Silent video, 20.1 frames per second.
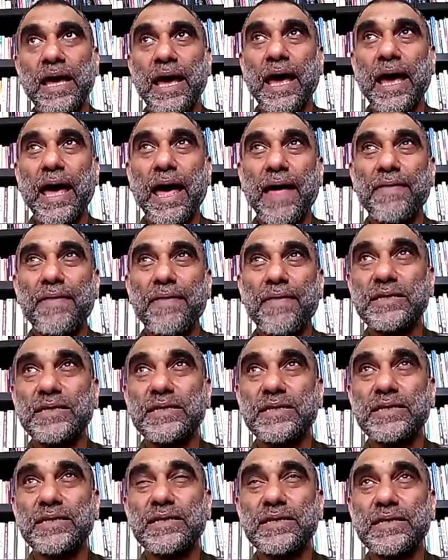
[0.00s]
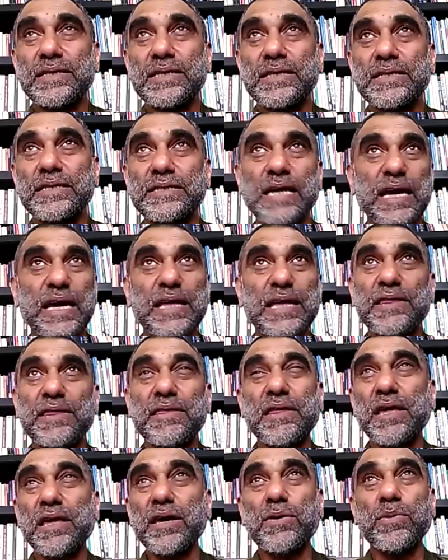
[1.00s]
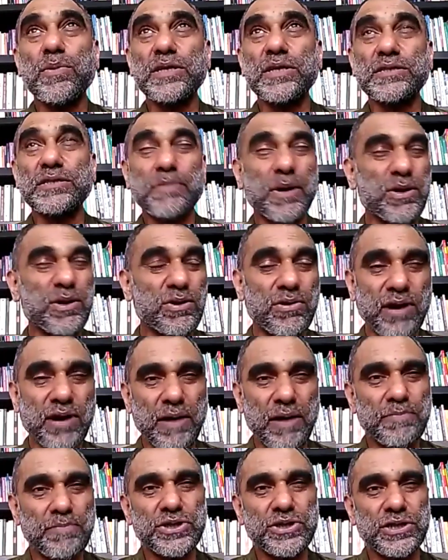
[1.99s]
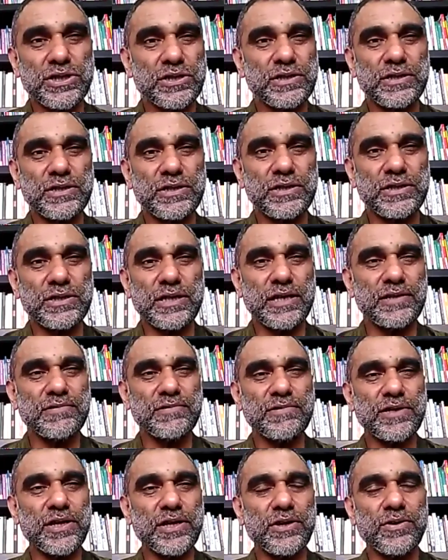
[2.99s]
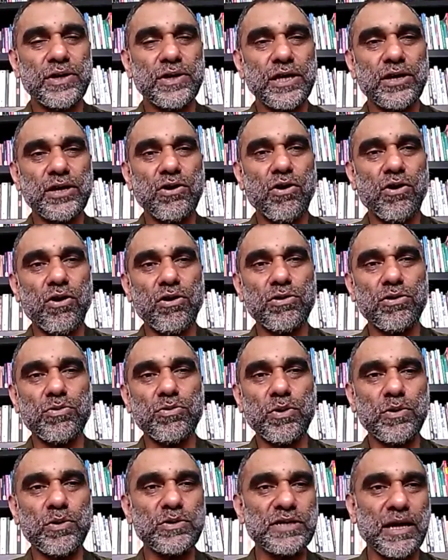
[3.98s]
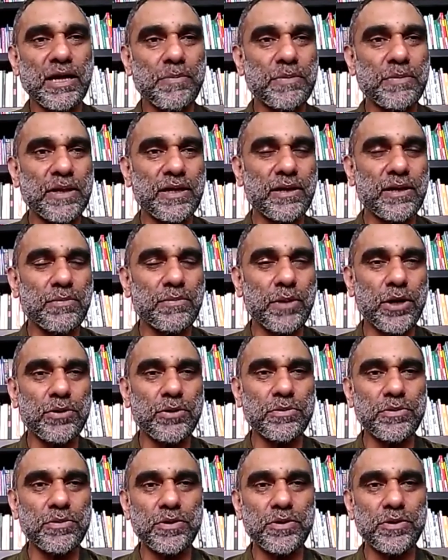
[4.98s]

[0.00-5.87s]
And then the second thing was about corruption, and you know, he called what was happening about